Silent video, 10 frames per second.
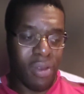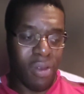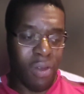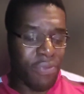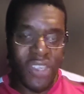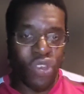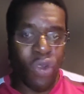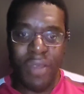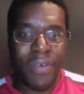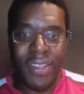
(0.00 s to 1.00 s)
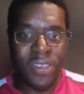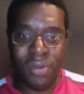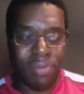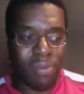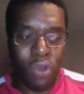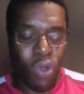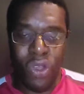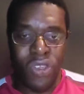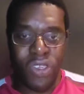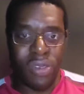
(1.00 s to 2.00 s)
of these OnlyFans
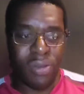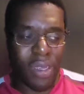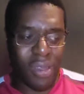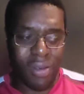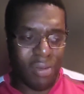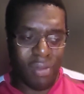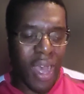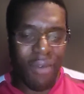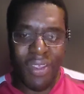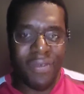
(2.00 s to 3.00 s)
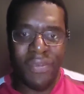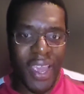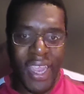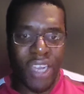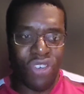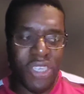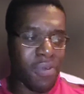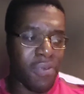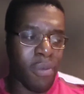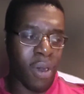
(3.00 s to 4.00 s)
hookers that have this fake interest
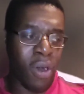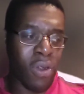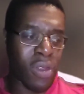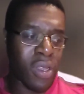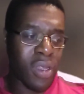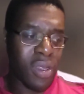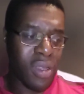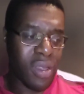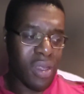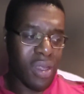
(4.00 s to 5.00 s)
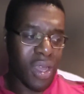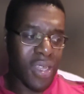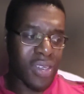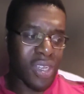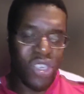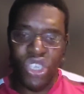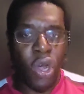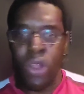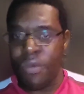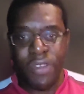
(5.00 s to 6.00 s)
in football and just
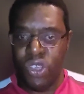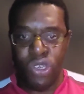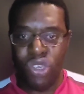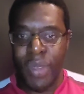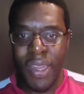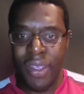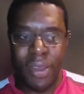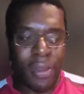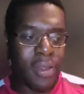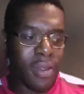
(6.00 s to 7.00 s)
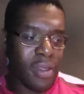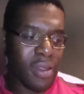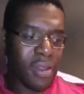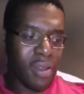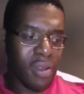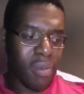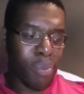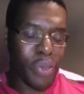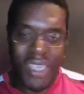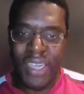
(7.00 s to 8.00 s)
all over social media
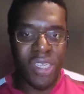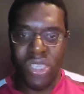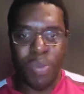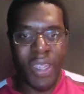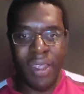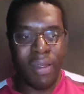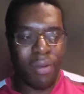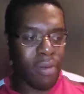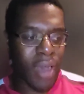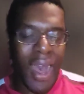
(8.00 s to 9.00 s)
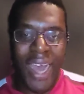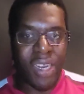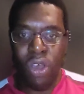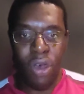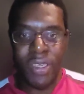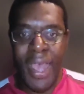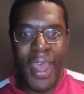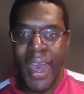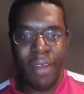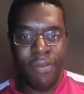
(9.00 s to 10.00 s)
pretending to be hardcore,
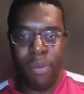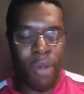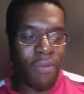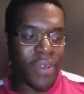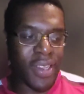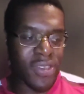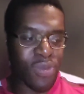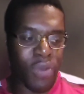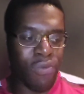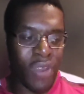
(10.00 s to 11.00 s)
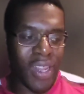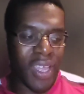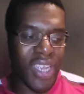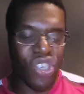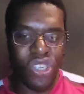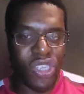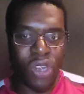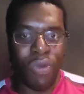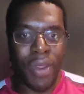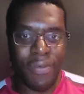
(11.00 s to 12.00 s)
die-hard football fans when really it's just a
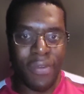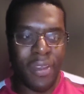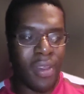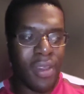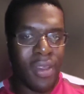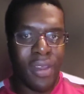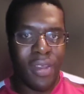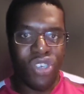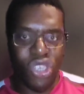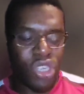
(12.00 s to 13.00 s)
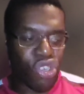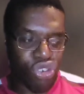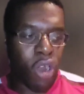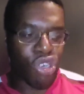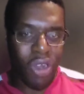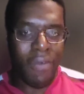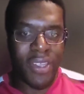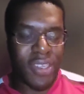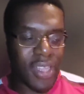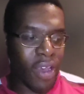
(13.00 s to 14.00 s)
grift just to draw
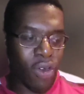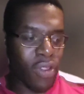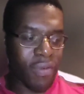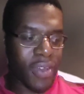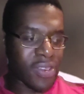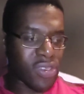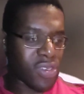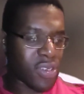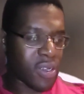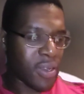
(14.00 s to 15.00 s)
traffic to their OnlyFans.